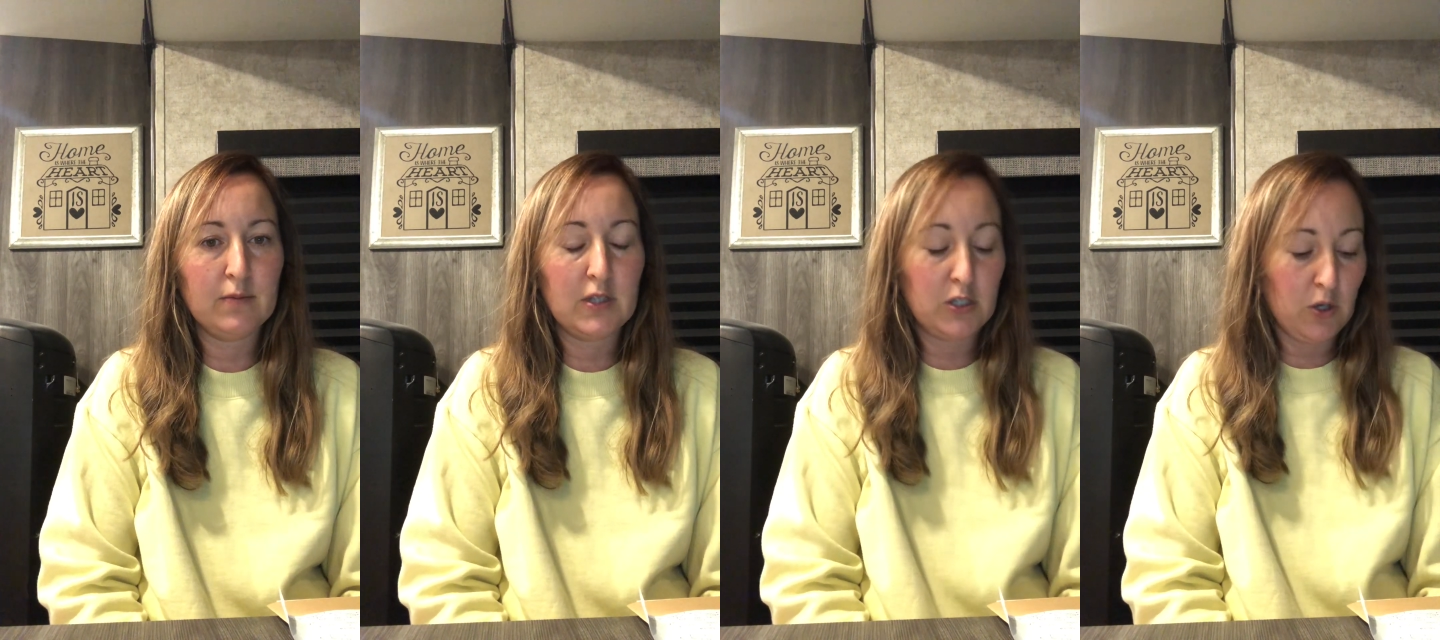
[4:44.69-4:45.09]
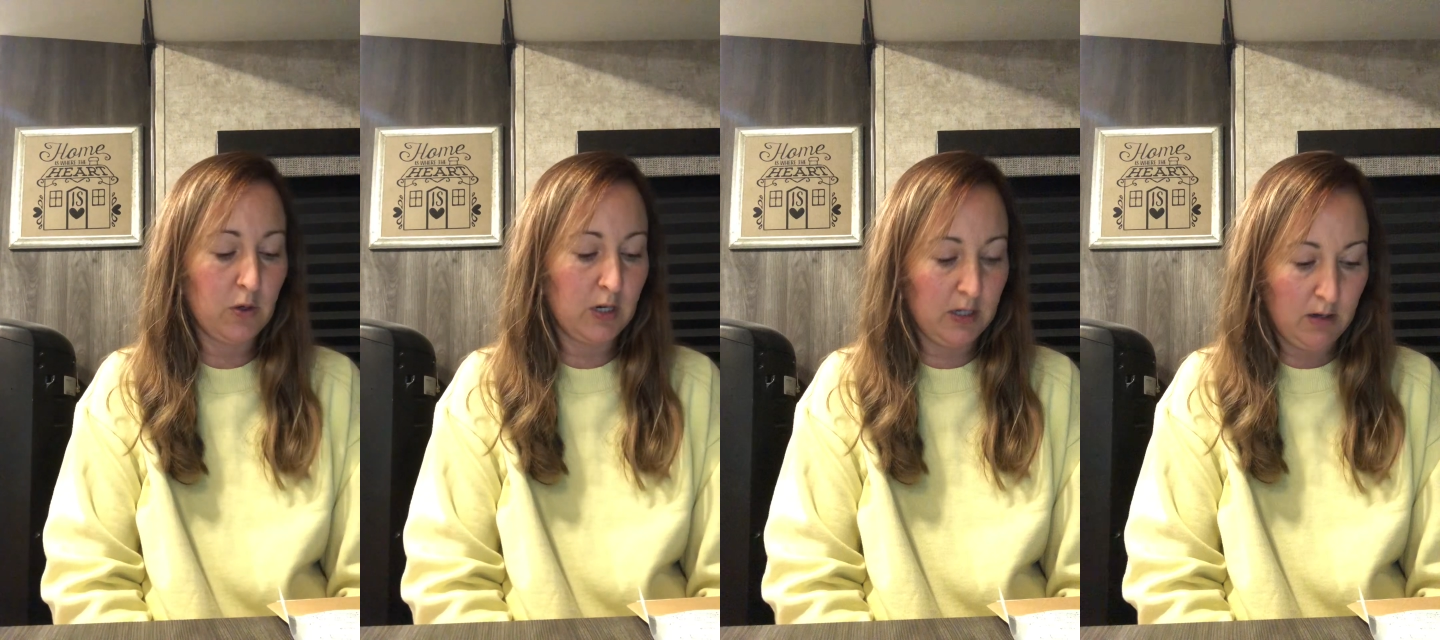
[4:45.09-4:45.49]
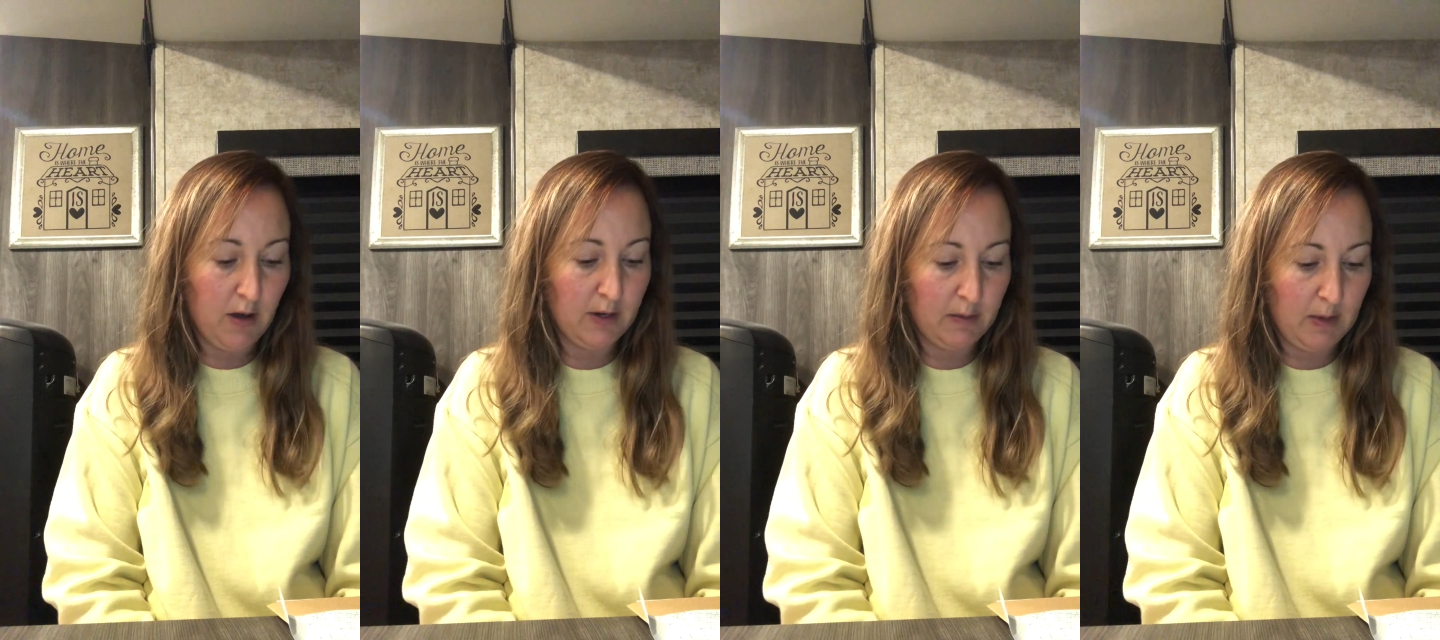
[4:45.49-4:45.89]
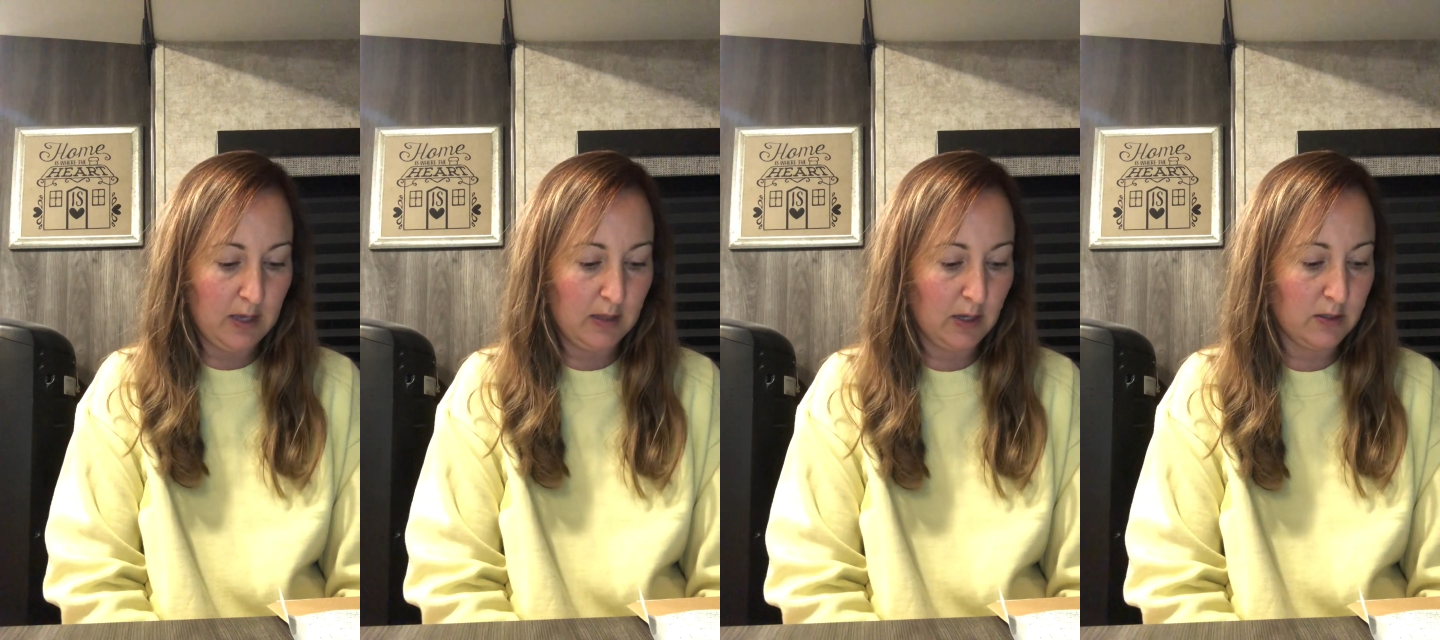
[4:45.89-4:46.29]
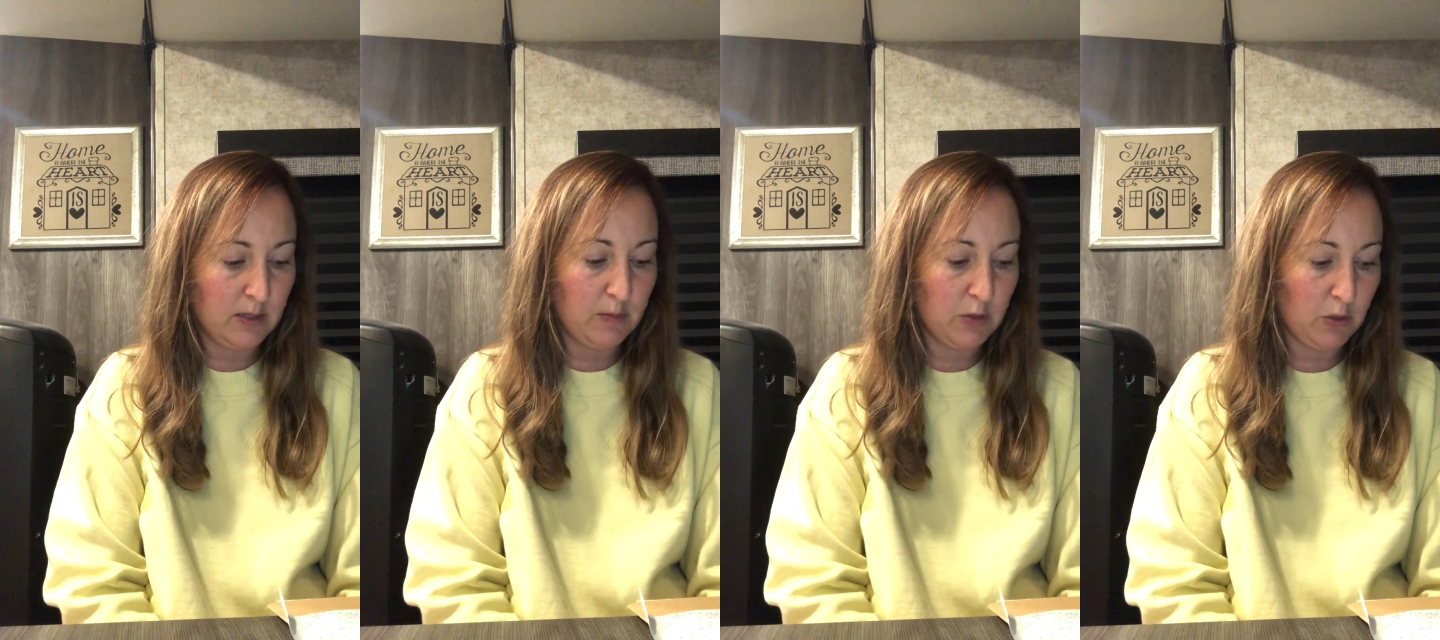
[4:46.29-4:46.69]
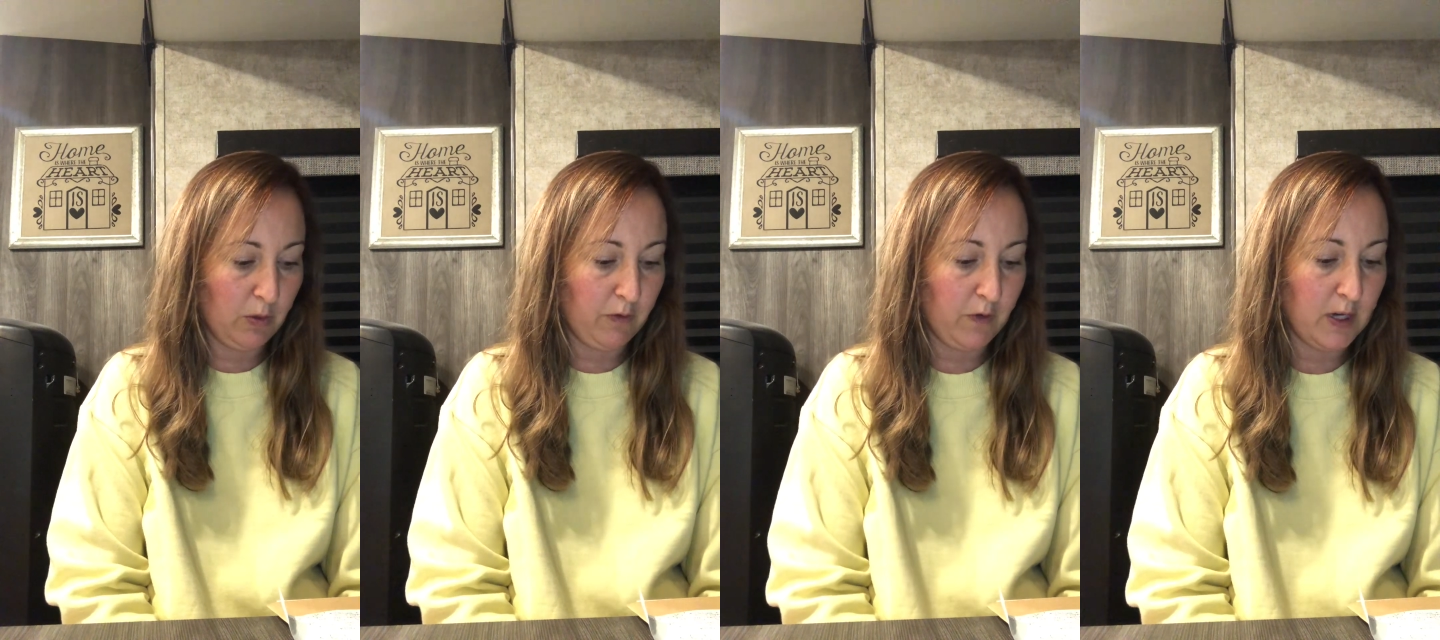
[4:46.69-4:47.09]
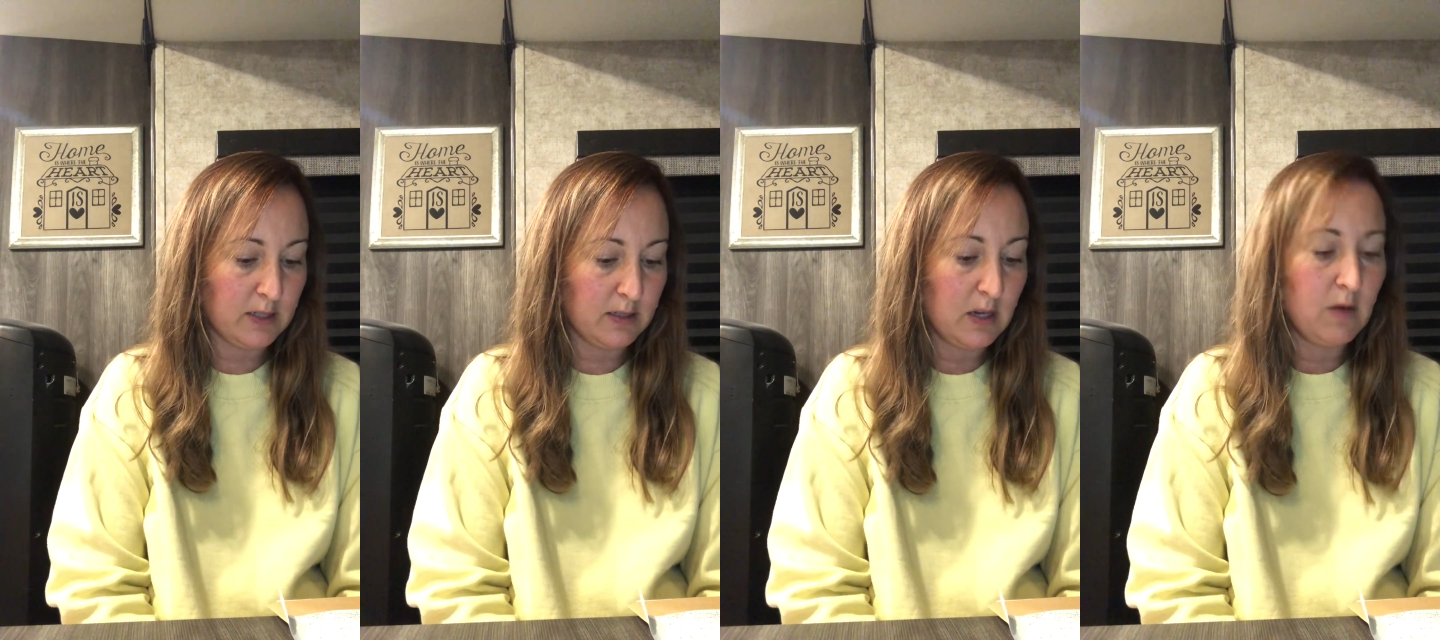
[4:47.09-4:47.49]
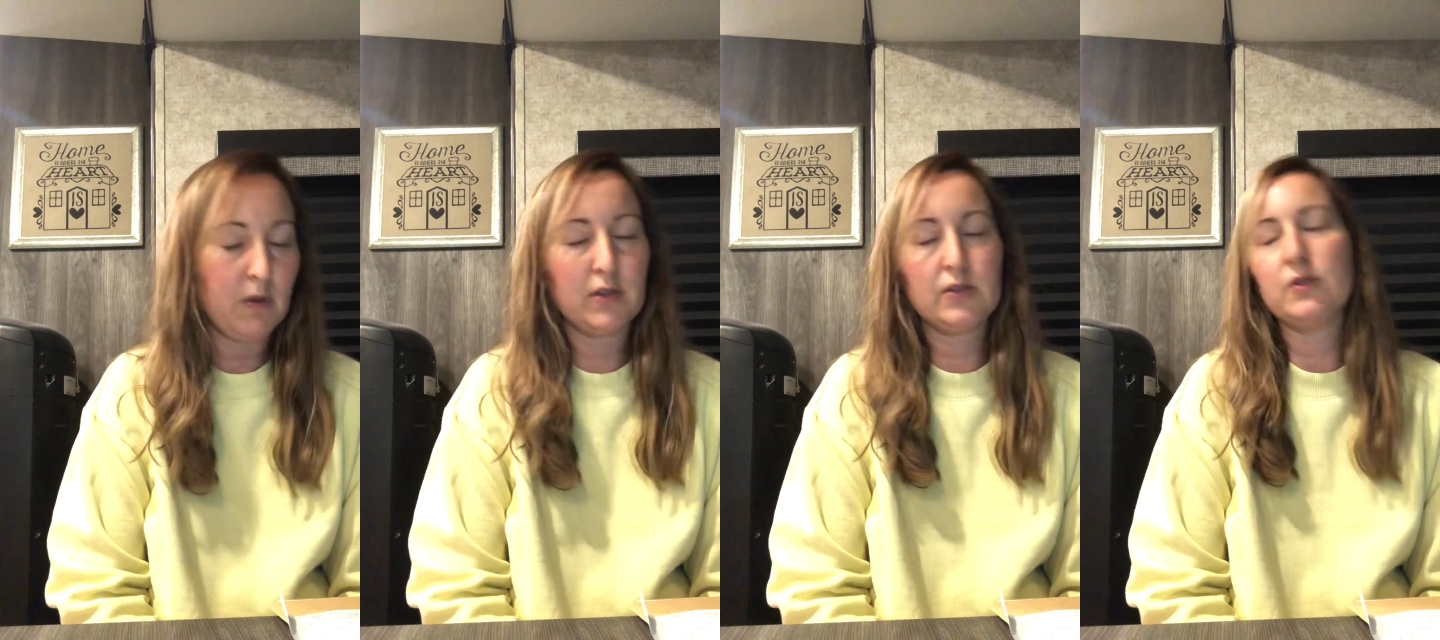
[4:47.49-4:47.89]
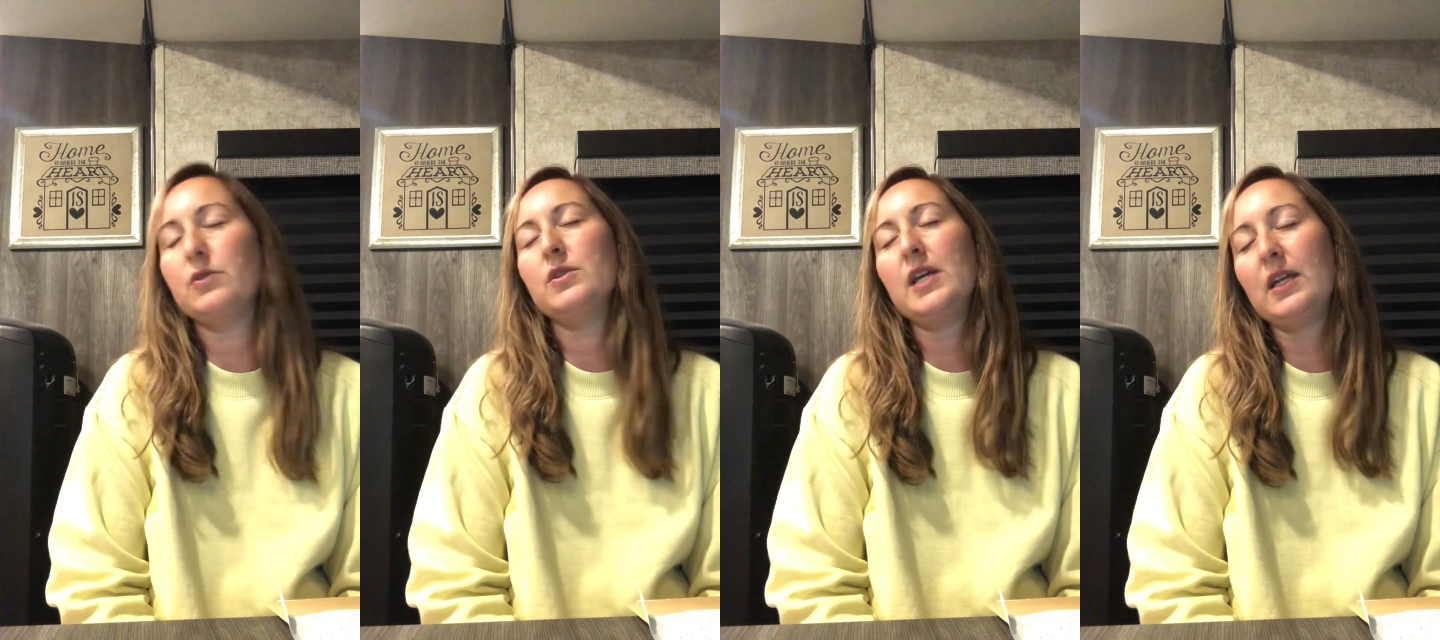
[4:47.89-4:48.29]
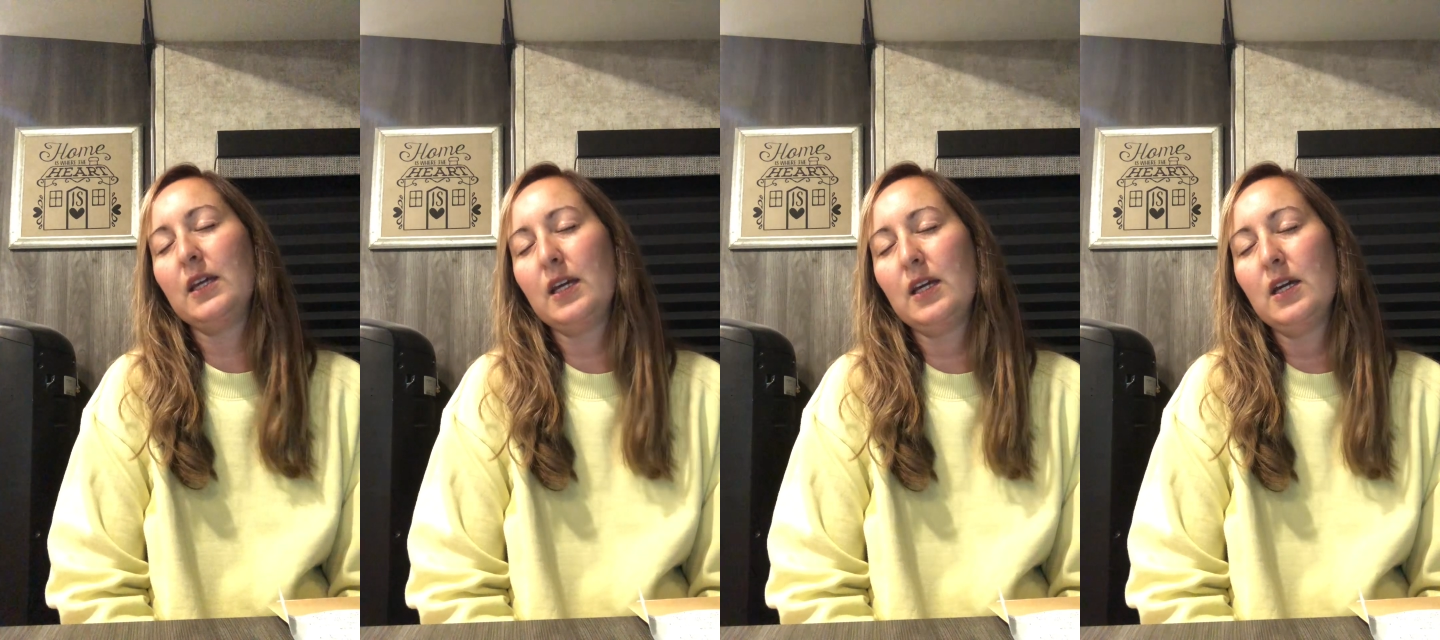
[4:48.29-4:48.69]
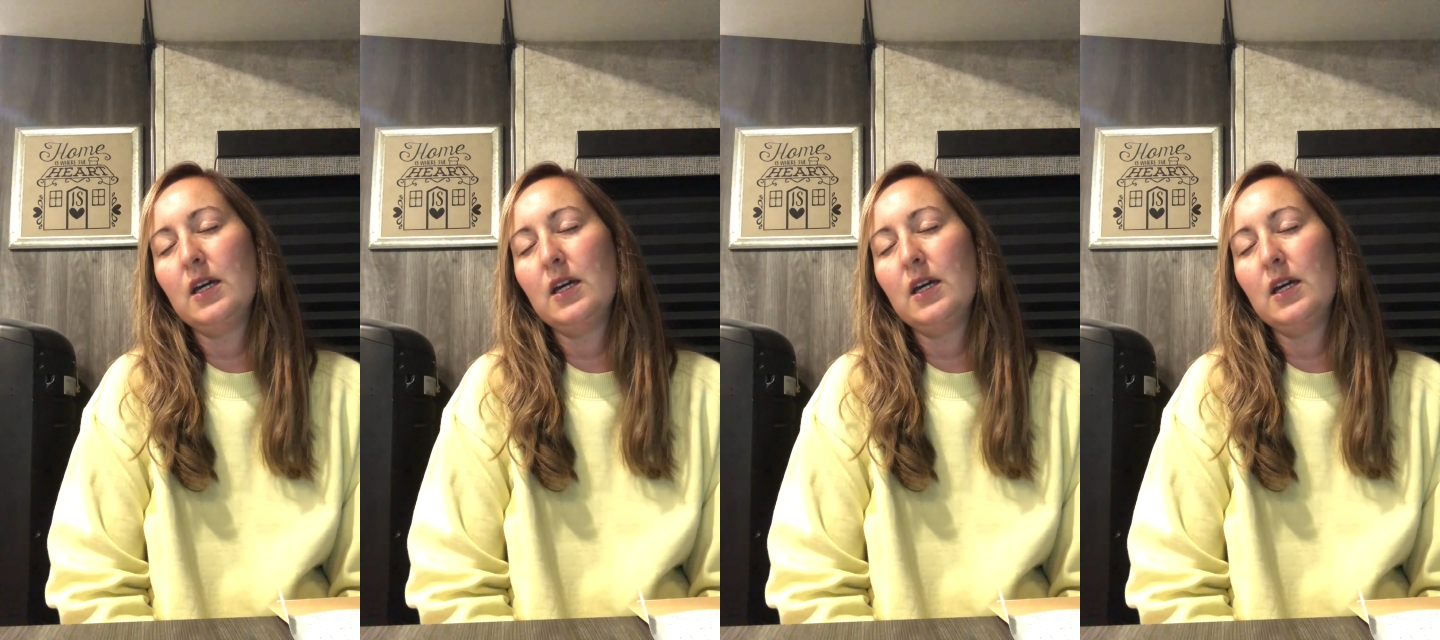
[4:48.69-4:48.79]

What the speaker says: the token economy, and that seems to work for us. We also do daily